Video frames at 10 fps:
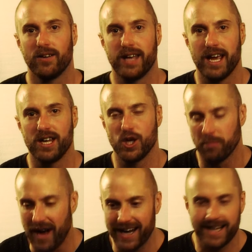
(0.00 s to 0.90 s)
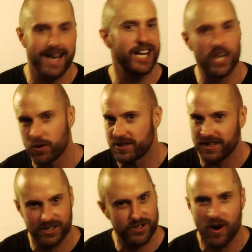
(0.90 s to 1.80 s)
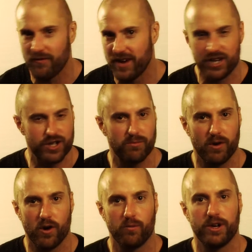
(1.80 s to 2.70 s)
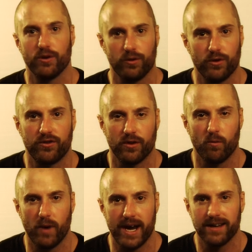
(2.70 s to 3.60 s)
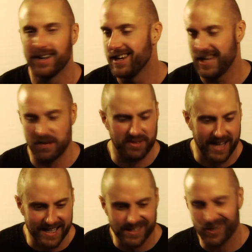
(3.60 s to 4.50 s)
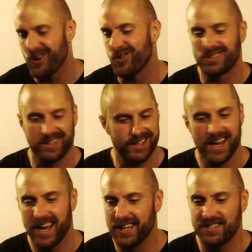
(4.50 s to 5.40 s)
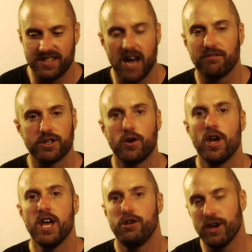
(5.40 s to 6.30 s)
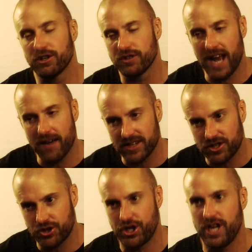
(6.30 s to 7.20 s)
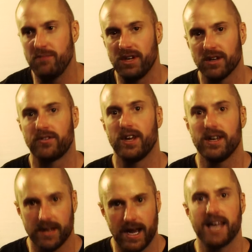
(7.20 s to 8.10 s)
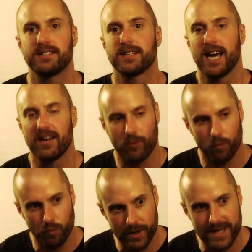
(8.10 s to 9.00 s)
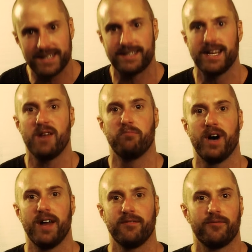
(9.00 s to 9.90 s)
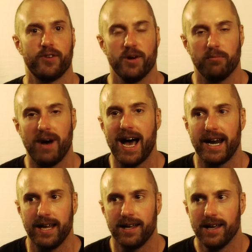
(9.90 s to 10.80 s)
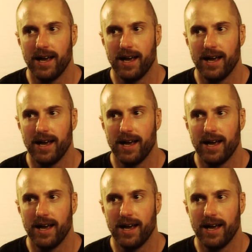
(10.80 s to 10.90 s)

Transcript: Okay, your body kind of goes into starvation mode when you're losing weight. You get plateaus, it's tough. So you actually have these cheat meals as a kind of a reset button for your body,